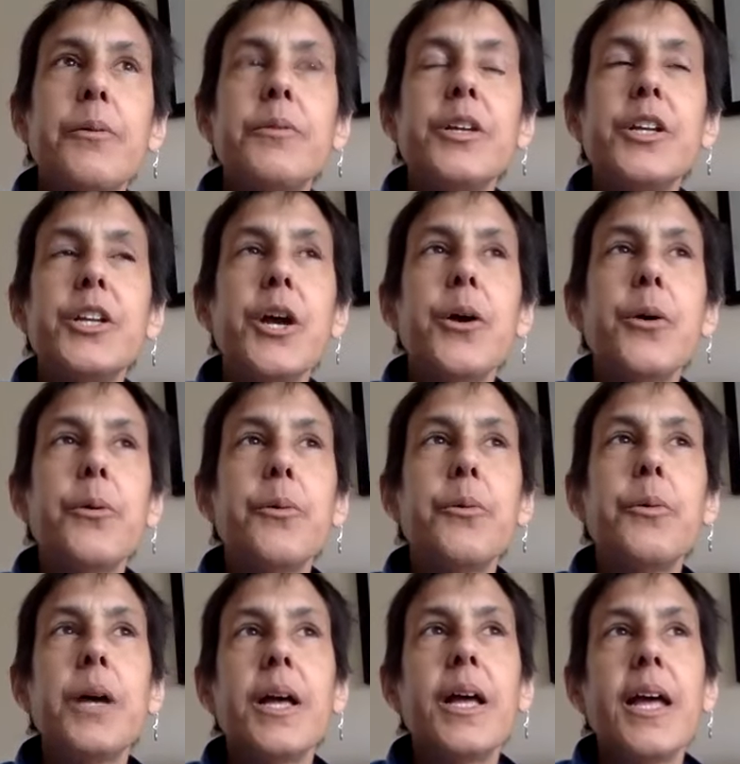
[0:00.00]
you
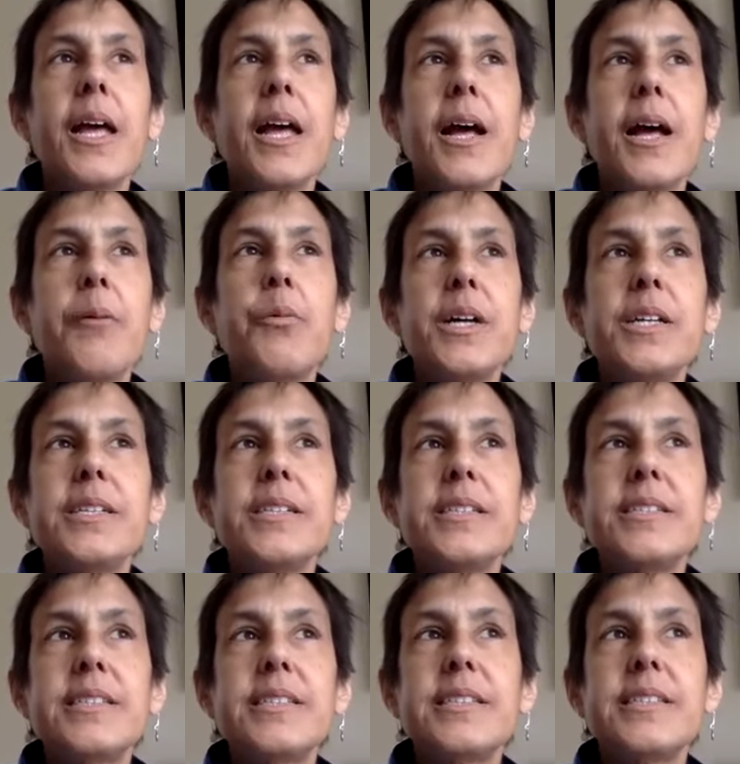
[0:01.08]
know,
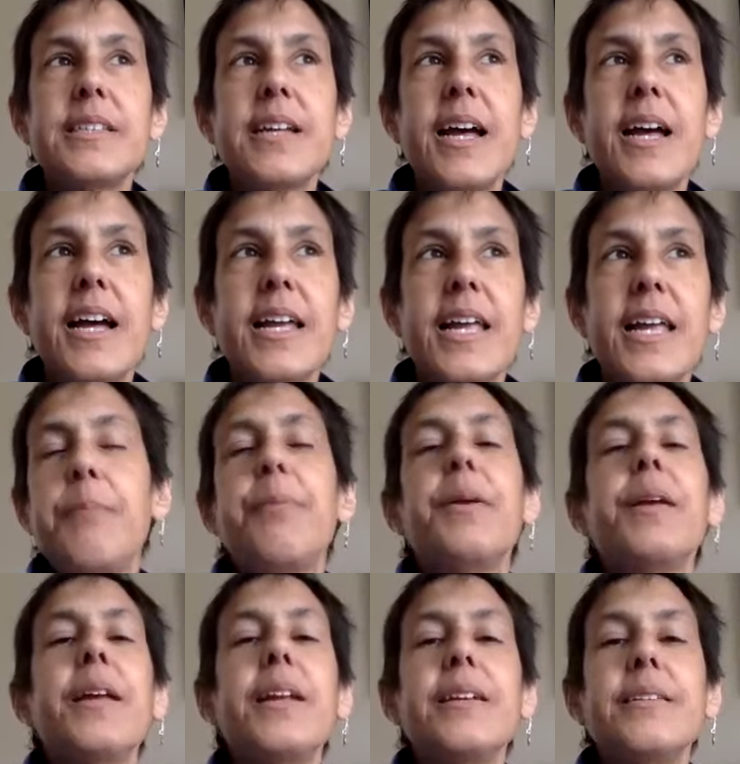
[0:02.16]
was
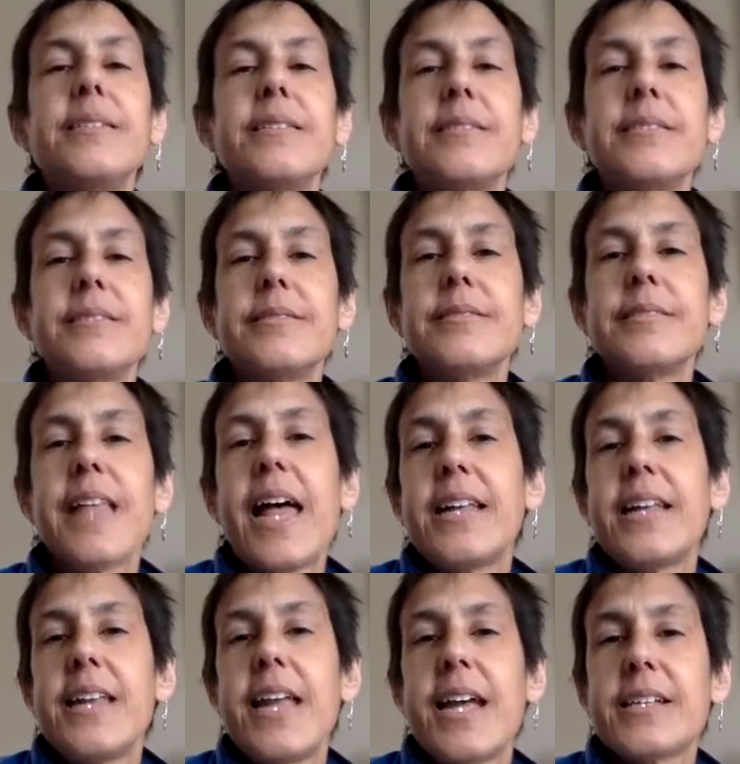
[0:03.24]
keeping
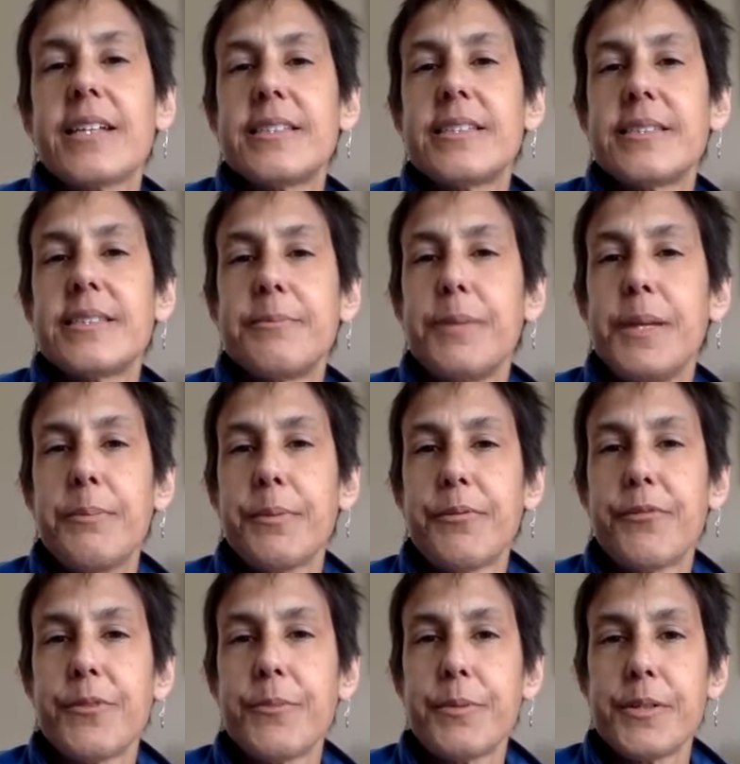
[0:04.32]
Latinx people
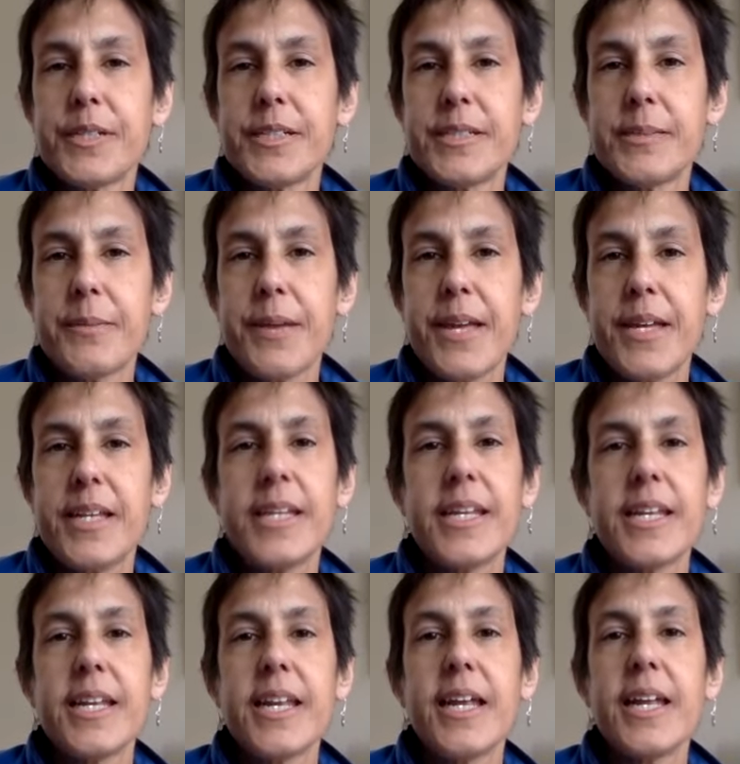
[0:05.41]
from participating
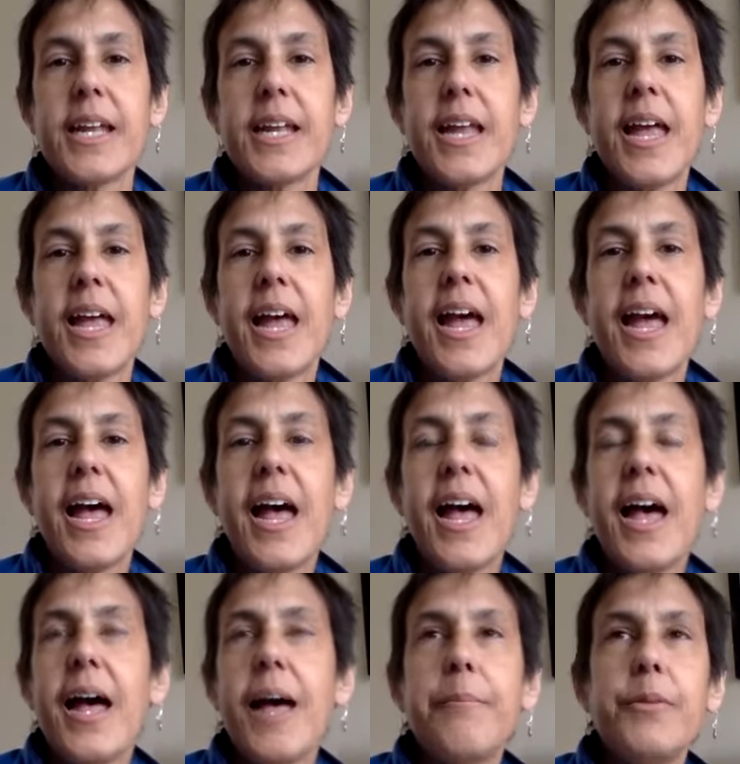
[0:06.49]
in it.
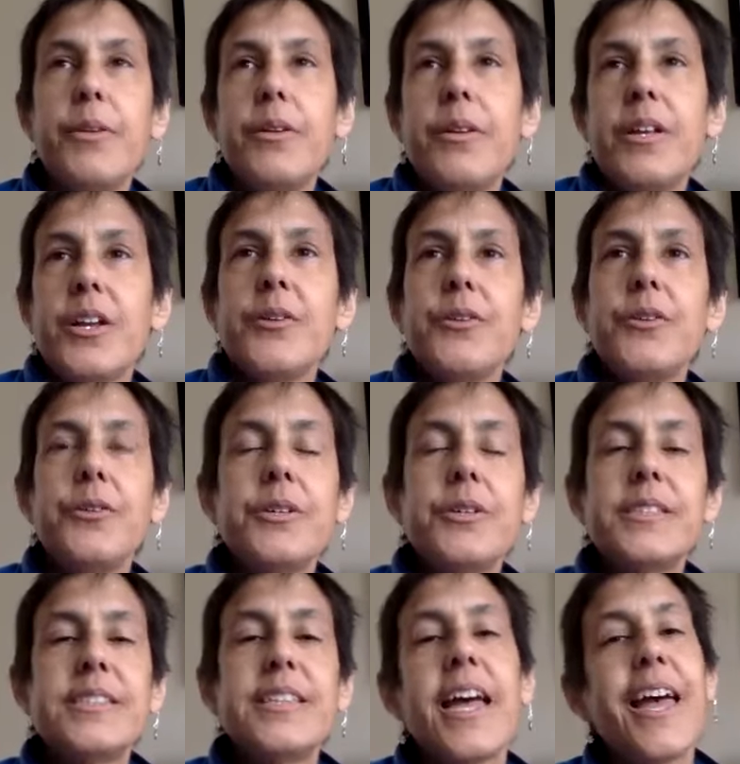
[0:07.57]
You know, you
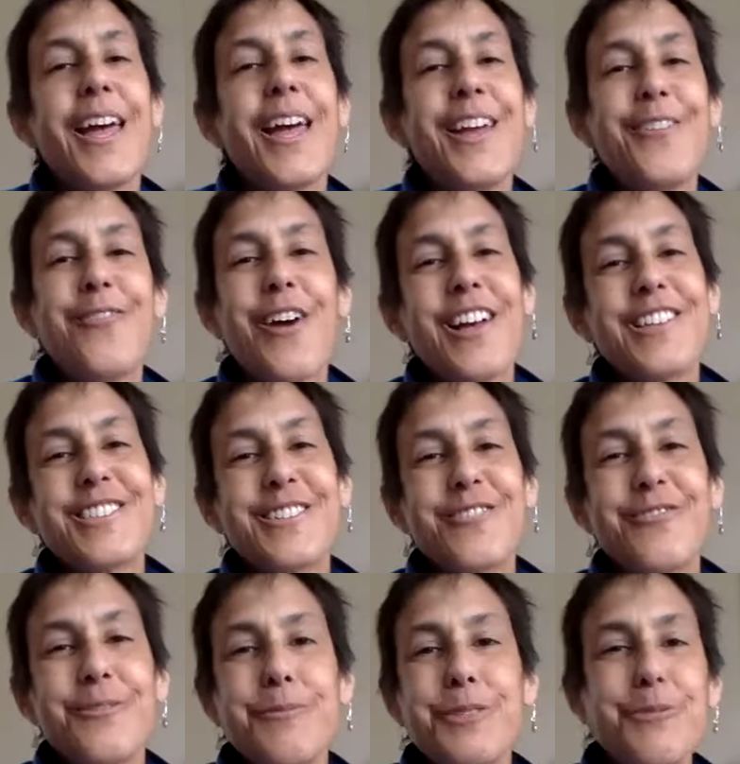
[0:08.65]
could say if Oscar
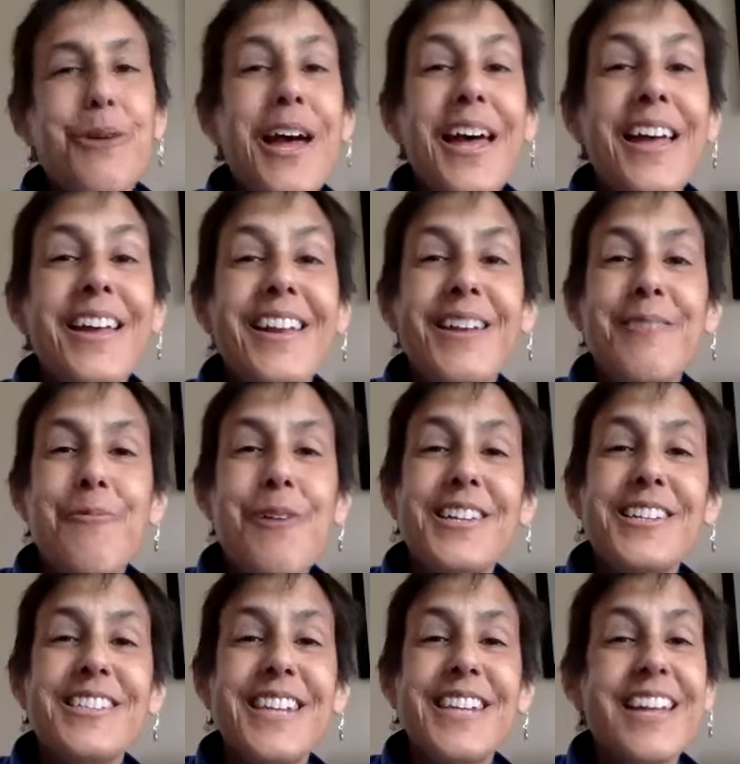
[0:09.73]
from Sweat had
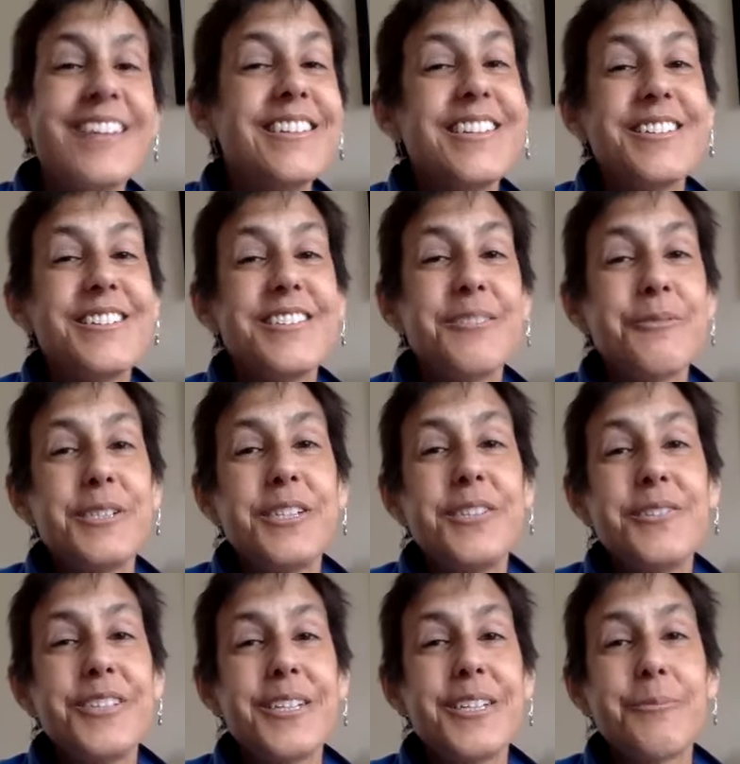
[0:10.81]
wanted to get into a
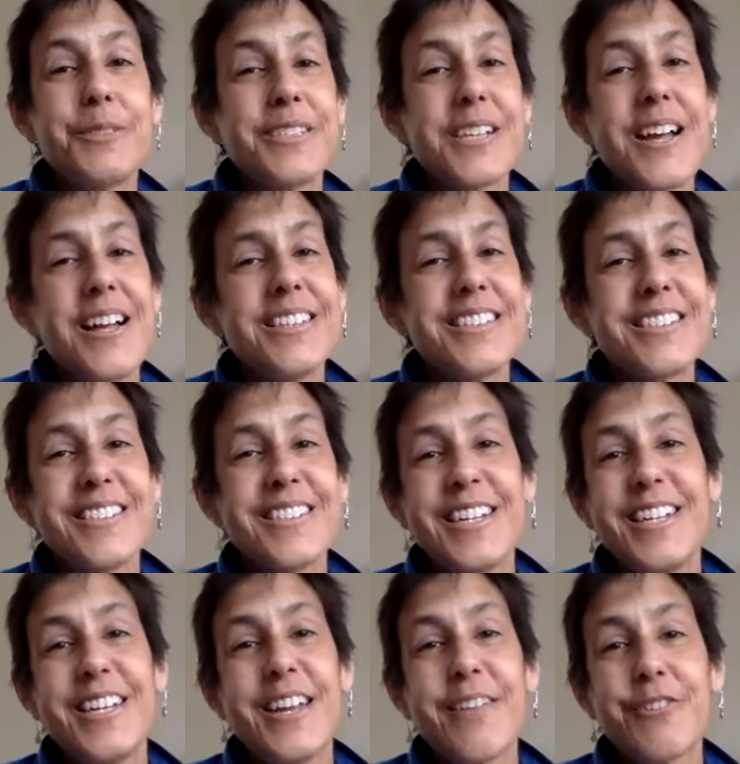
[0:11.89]
union in Wisconsin,
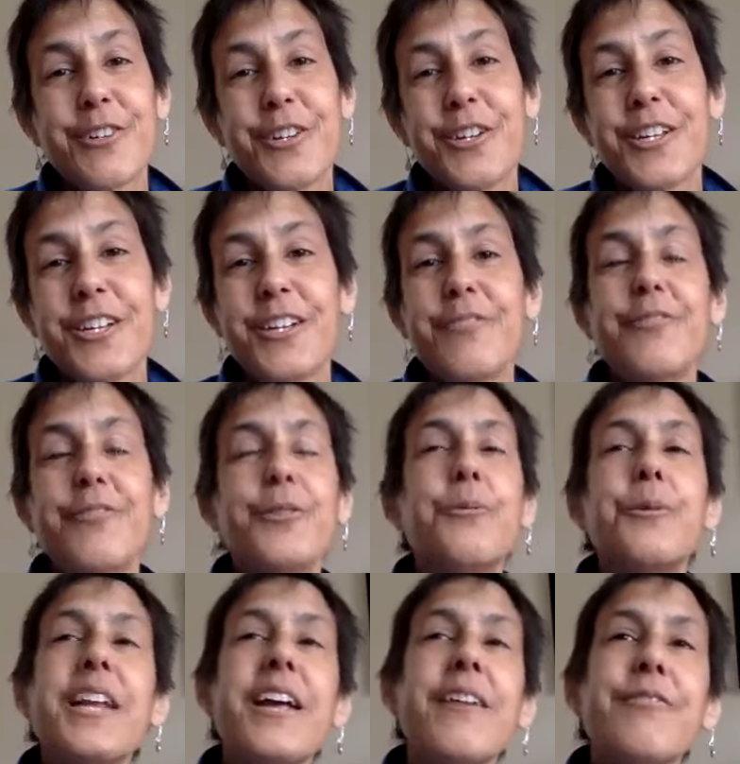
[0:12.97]
he never could have, or
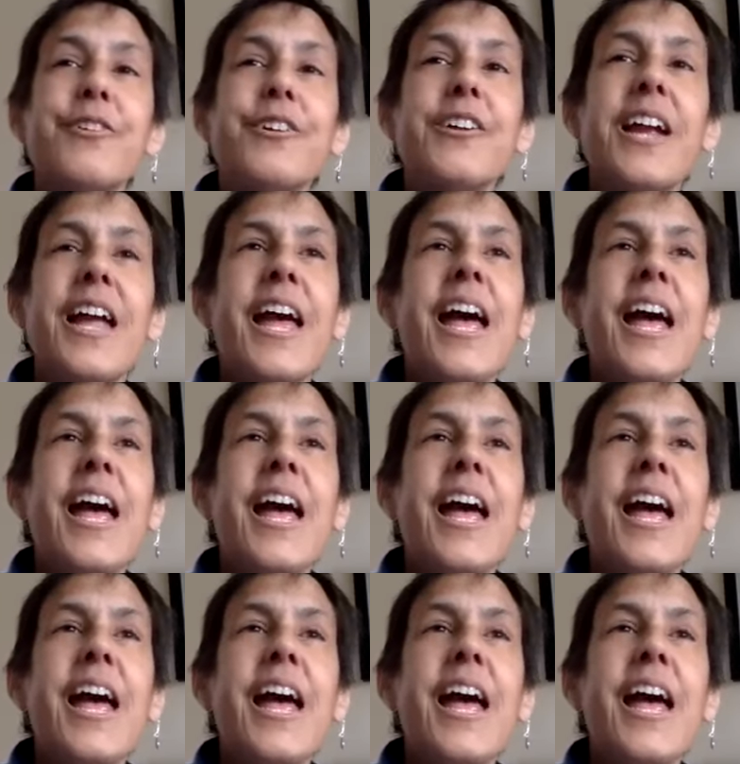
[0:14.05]
whatever.